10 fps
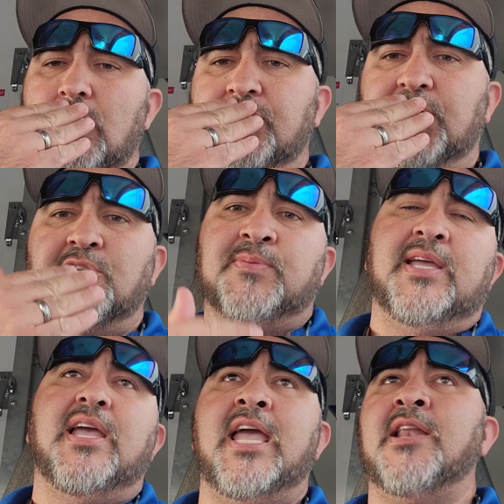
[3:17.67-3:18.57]
excuse
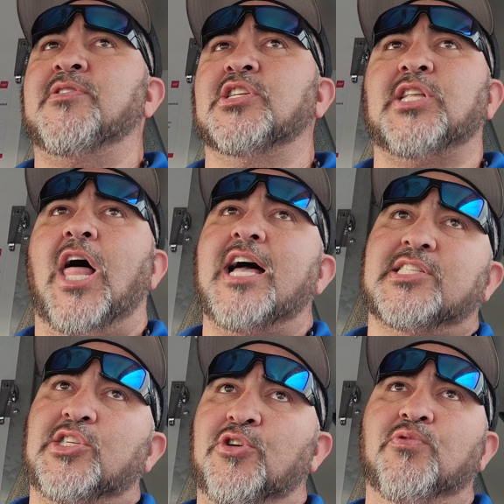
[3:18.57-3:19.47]
me, and just
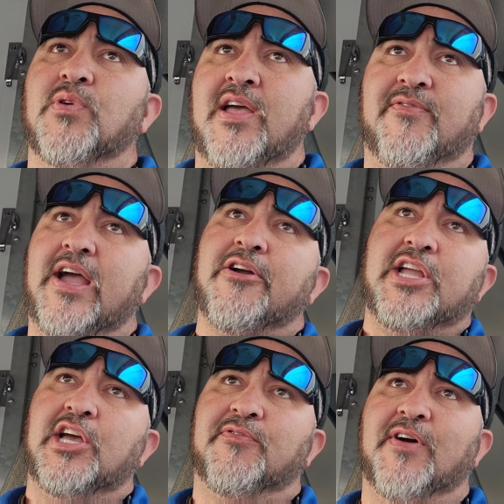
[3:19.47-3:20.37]
lost to a very
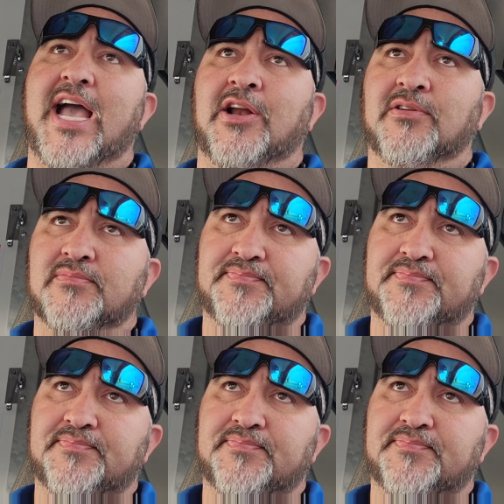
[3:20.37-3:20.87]
good fighter.